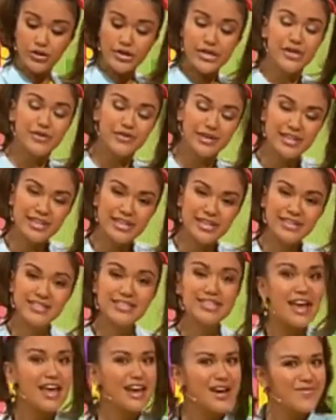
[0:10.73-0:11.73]
I've got all the
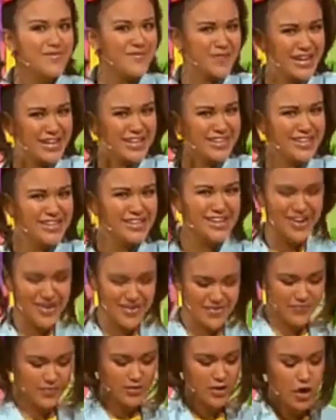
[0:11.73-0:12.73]
ingredients and I'm
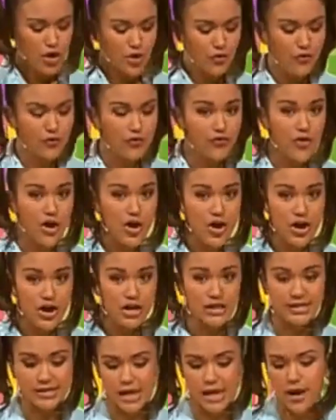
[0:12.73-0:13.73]
ready to go.
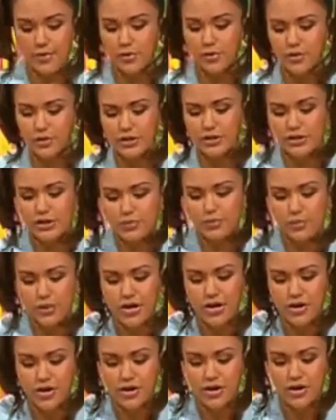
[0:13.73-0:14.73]
First, I'm going to